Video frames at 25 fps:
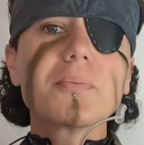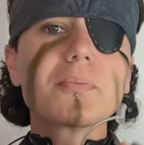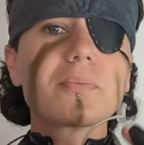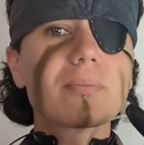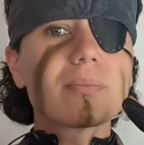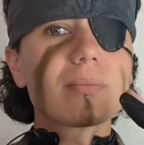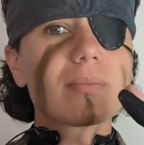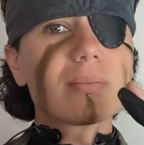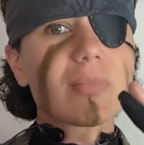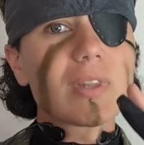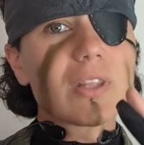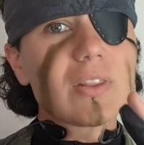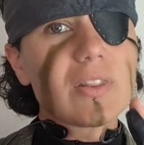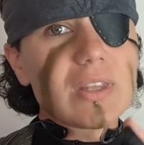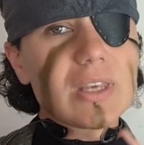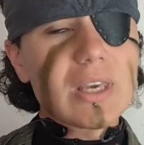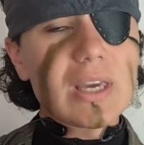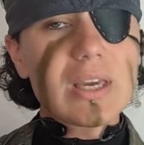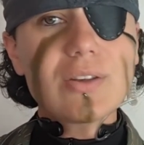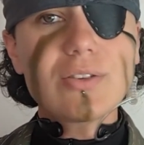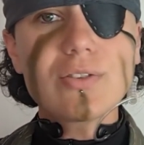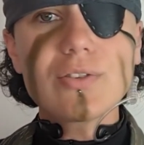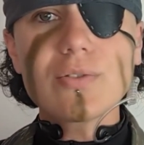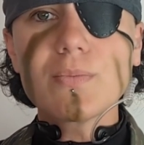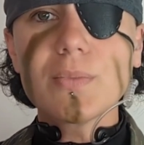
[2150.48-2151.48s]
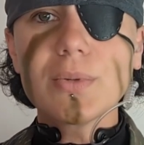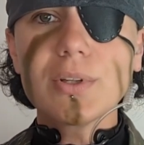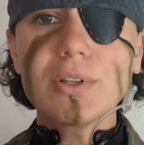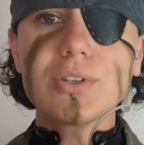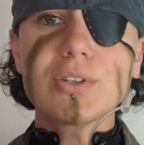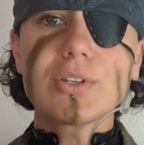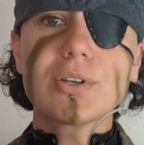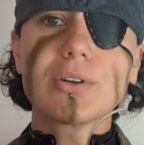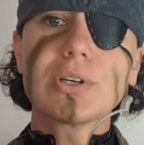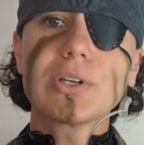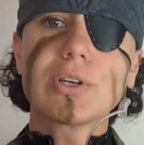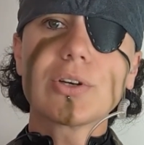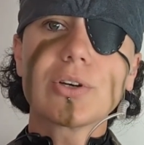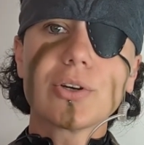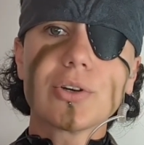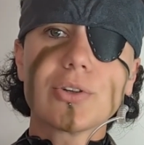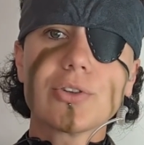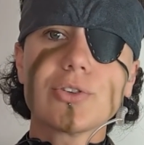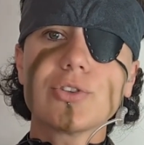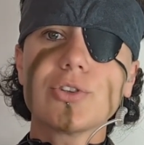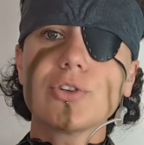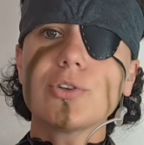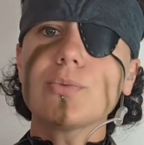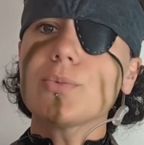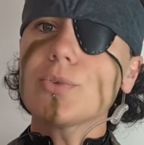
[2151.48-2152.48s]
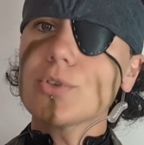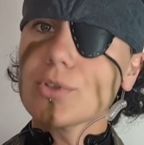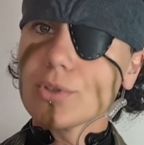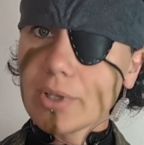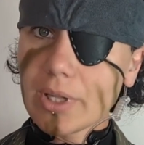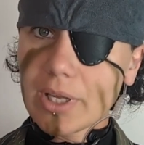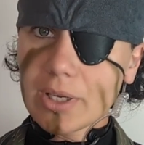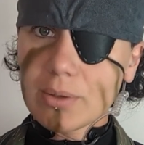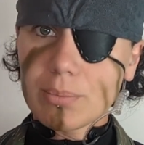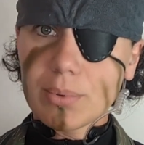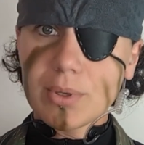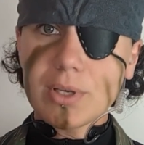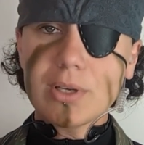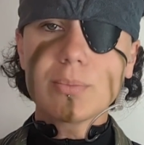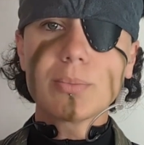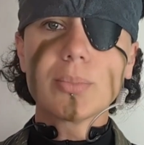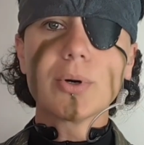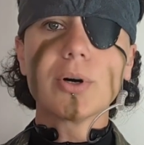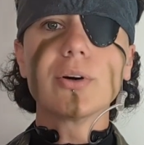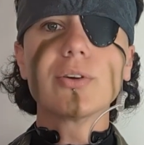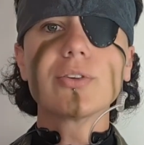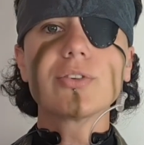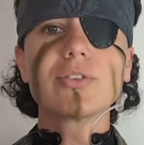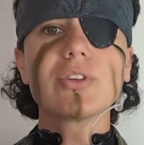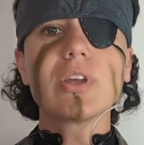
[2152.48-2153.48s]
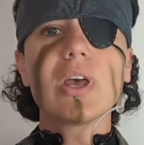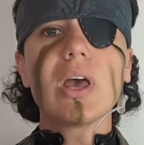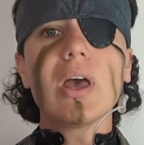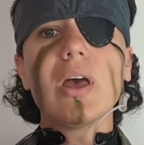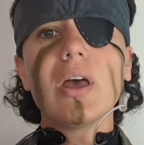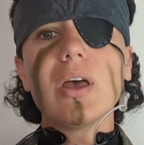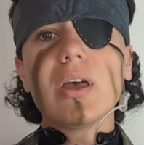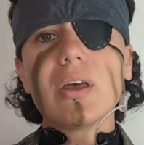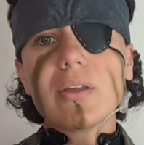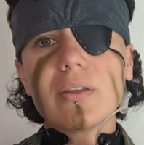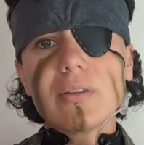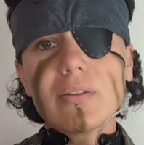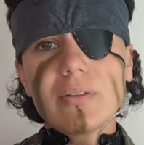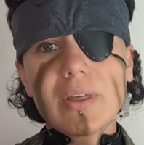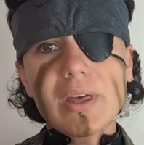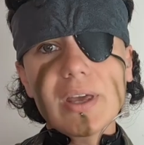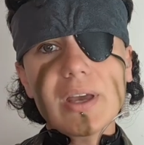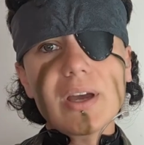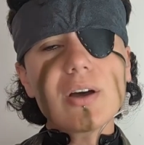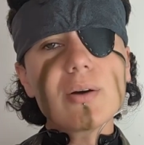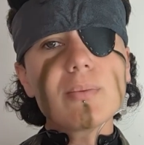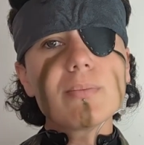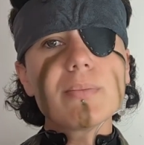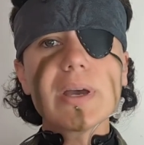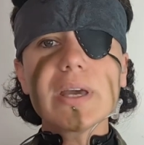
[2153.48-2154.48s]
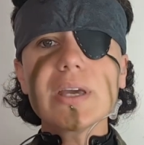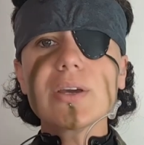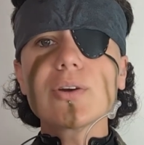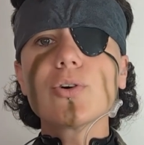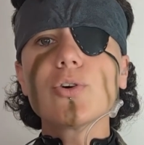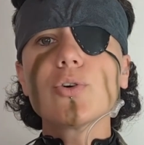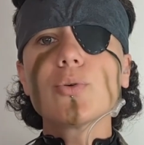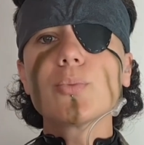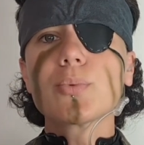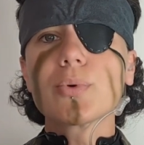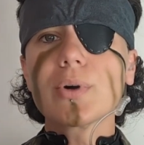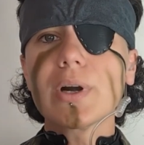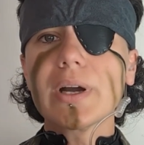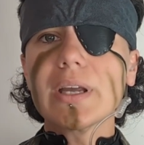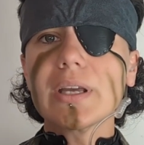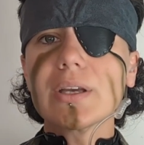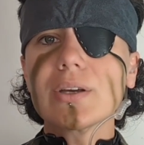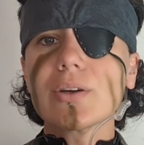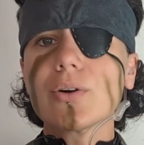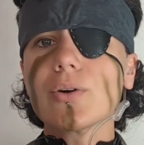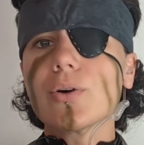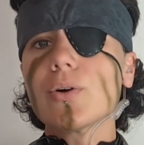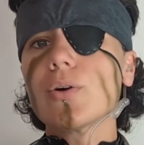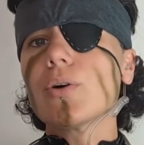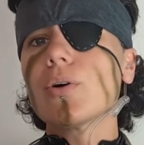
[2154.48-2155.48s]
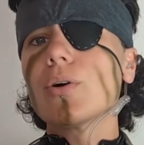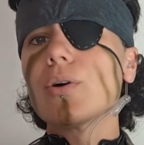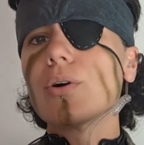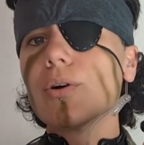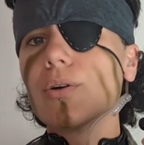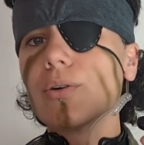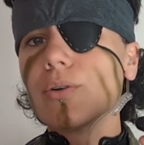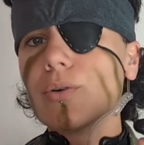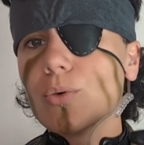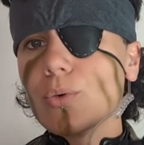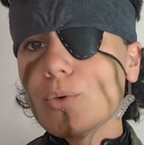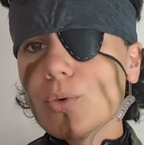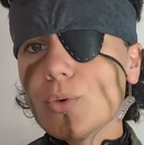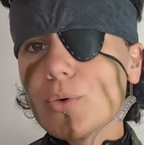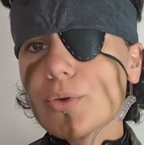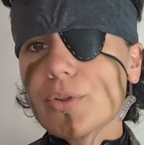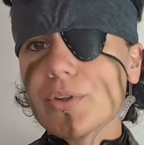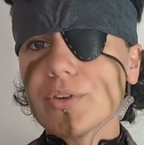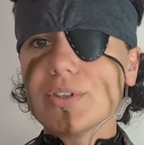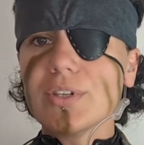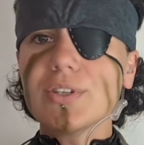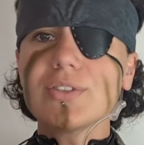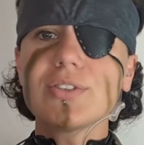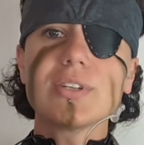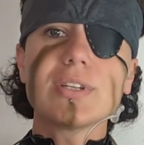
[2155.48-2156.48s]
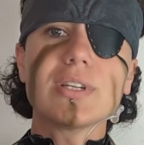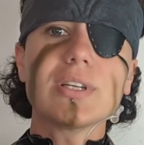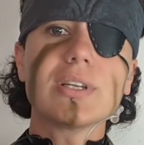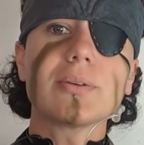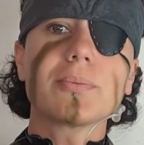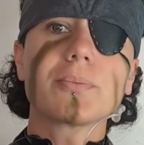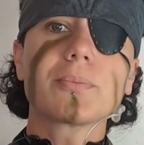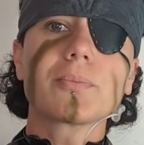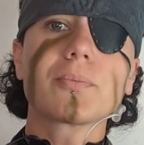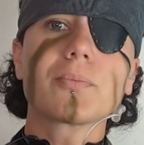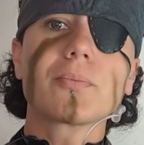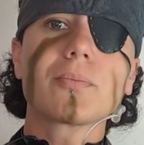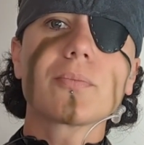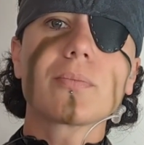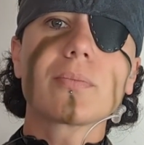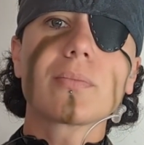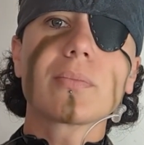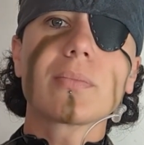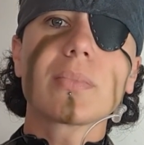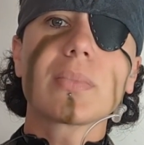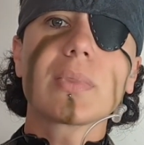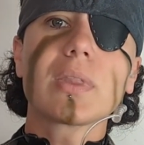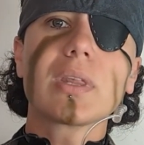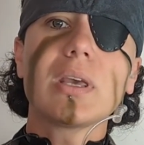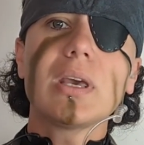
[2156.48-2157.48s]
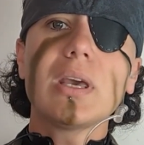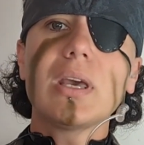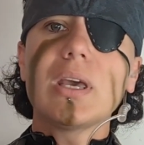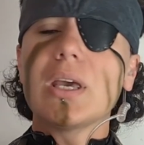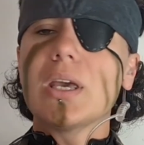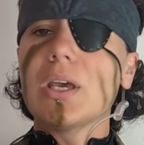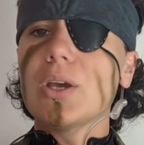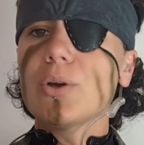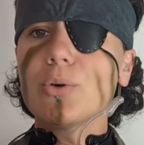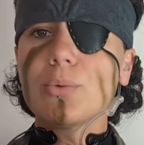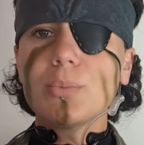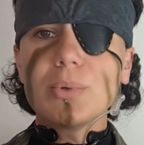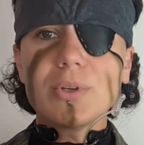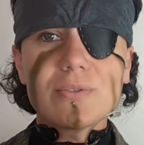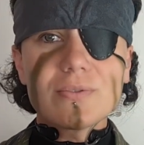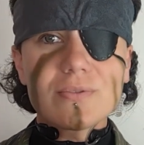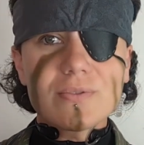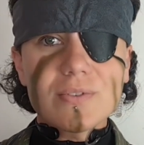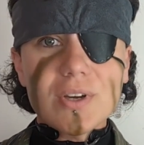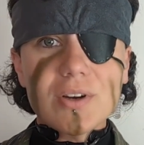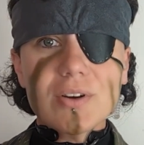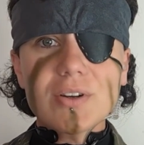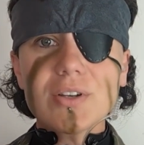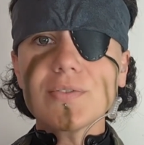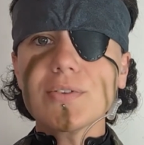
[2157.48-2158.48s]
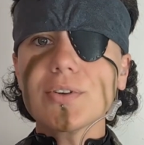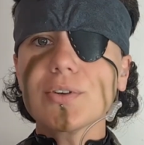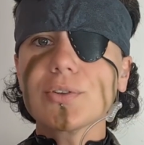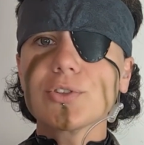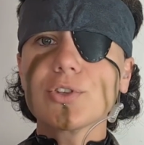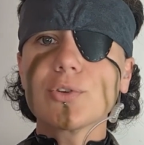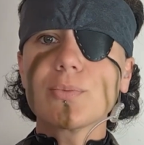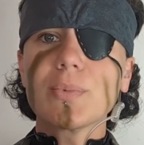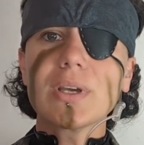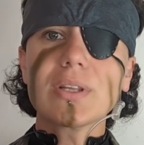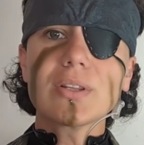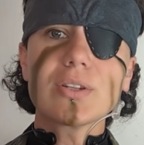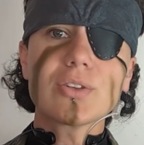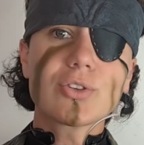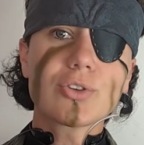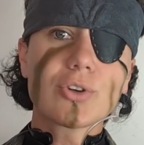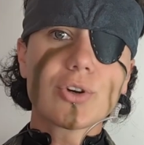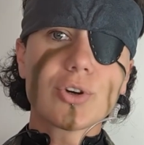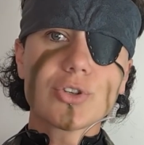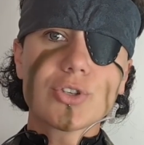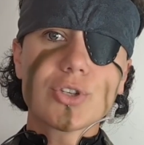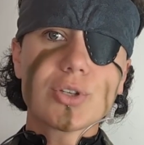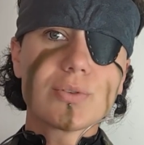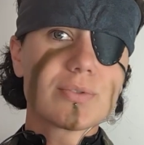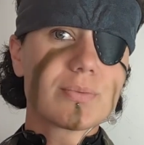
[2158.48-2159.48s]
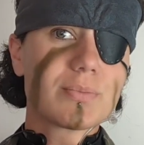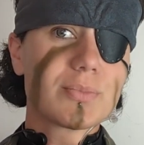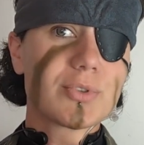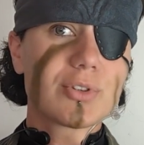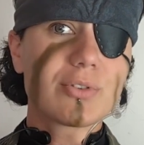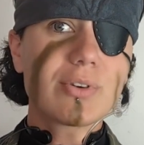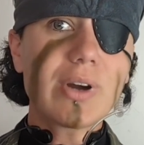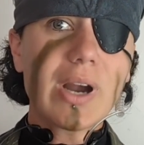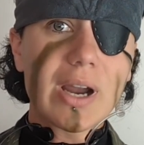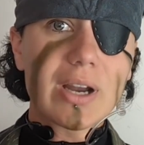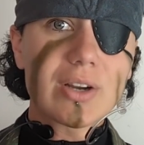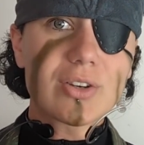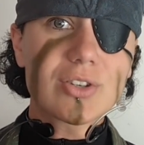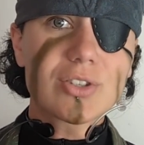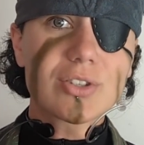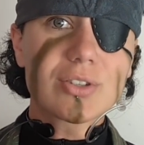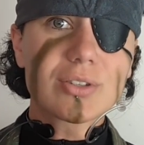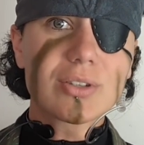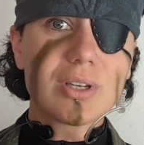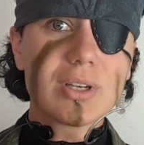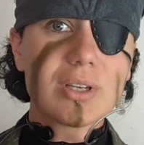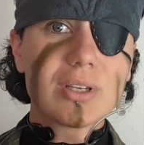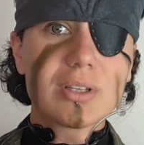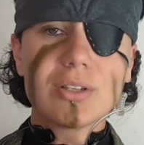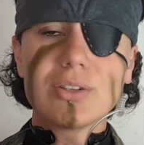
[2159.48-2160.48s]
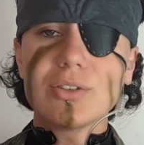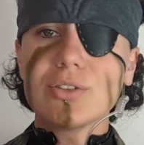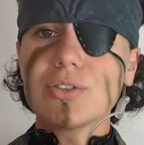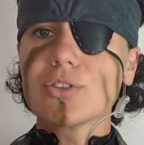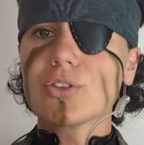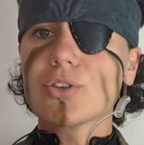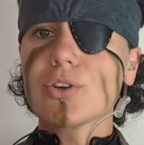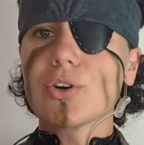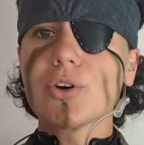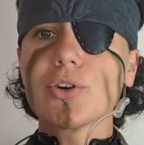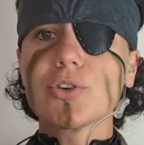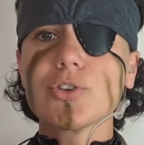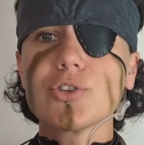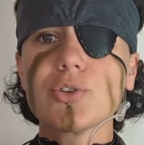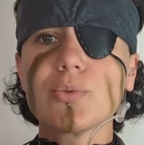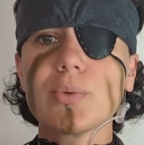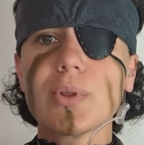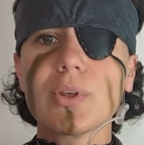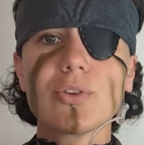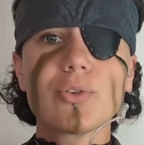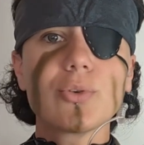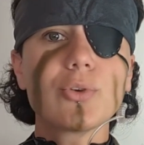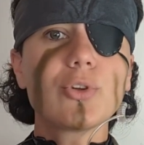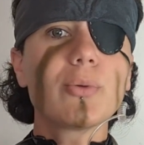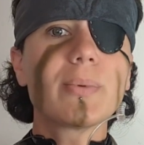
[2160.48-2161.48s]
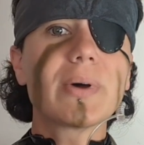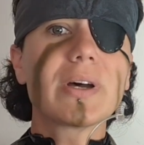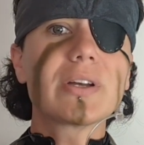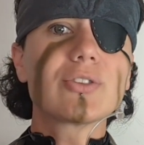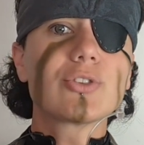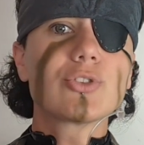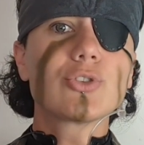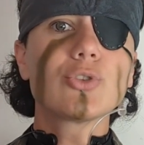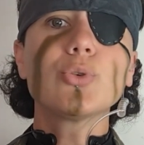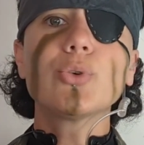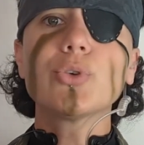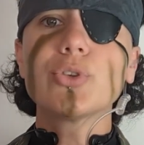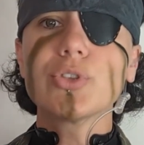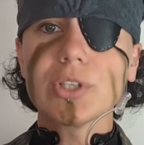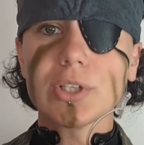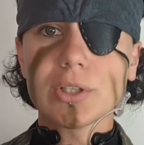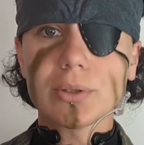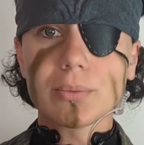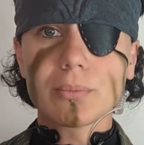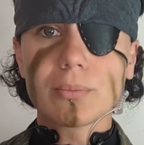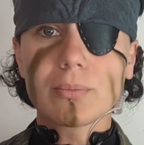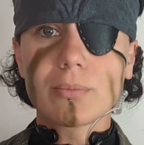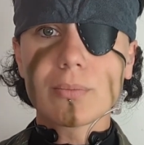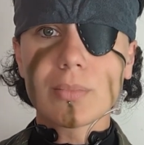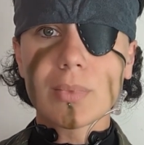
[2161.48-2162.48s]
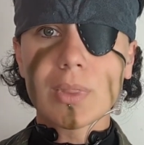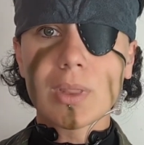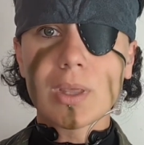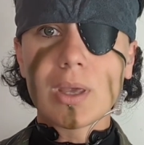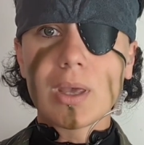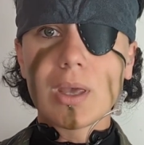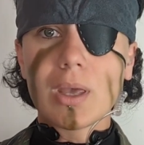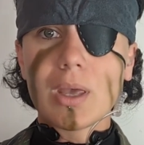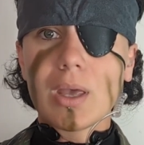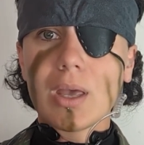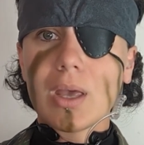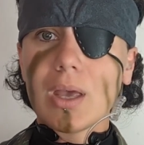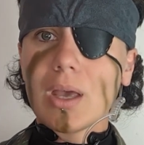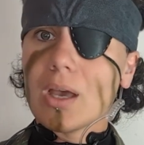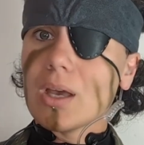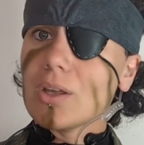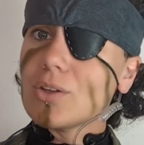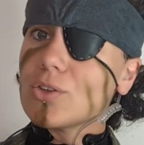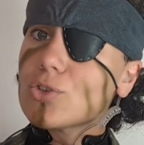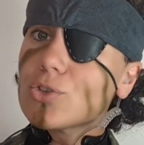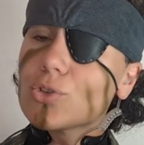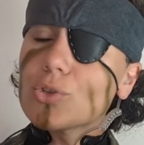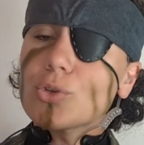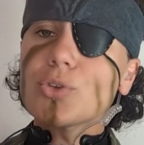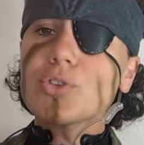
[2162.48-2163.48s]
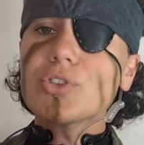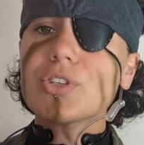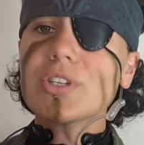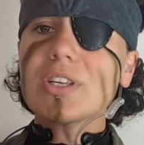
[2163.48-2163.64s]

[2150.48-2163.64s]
in the case of military costumes, like Big Boss, they are make or break on authenticity. It would be very difficult to make this costume from scratch. This is a costume that is all about sourcing. And sourcing is an